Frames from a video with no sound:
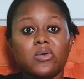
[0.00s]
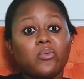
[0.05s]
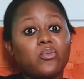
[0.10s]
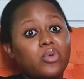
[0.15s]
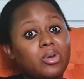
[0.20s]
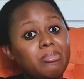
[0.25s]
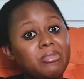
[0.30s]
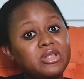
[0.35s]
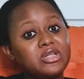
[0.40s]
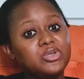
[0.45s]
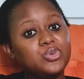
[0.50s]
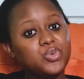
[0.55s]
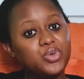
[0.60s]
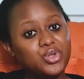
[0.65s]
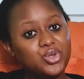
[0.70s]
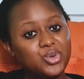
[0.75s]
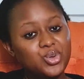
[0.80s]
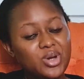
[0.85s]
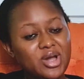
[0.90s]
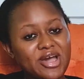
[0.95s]
remedy
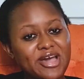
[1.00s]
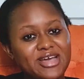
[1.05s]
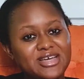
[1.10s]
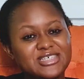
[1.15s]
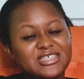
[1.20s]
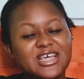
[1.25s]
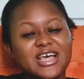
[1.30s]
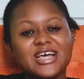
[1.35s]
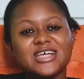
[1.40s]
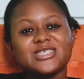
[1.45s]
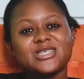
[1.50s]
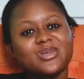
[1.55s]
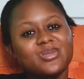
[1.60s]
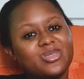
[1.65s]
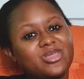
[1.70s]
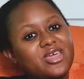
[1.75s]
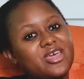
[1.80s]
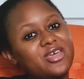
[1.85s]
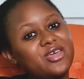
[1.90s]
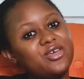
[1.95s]
with you guys. So
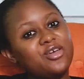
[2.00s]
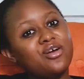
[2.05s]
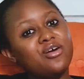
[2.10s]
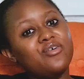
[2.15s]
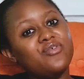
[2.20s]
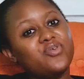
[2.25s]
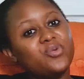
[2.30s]
thank you all